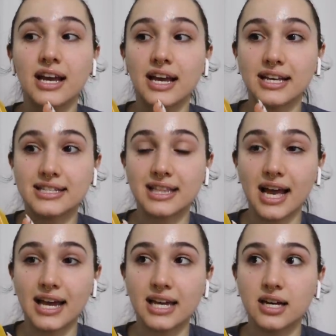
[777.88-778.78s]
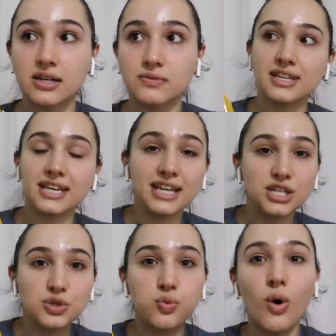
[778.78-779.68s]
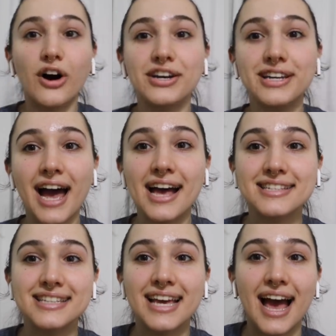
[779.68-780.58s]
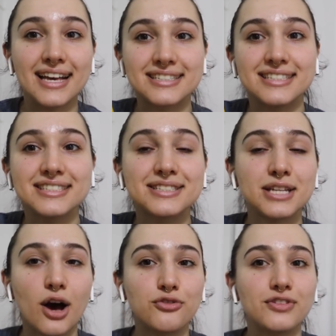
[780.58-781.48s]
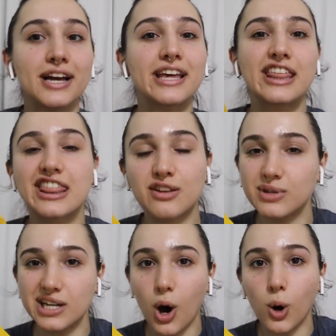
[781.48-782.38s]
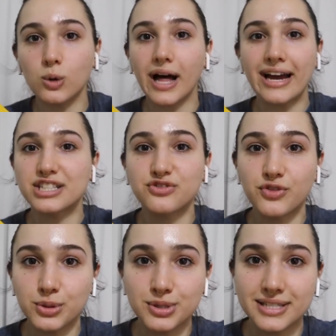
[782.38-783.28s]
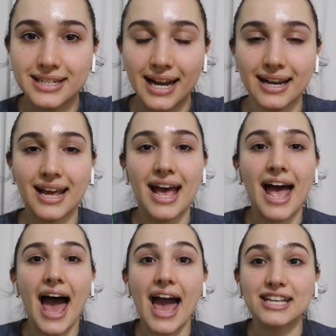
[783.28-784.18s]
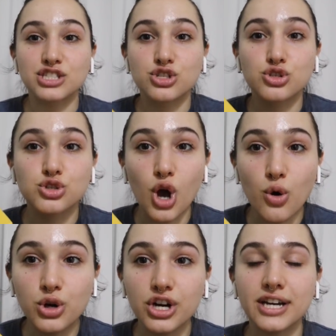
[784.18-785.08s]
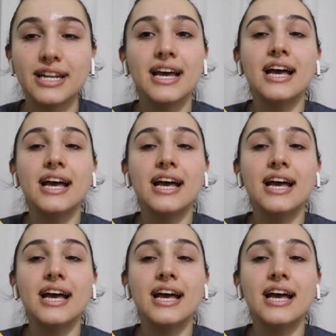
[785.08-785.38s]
It's like each one has the essence of like 3 whole ass fruits in it. It's so good.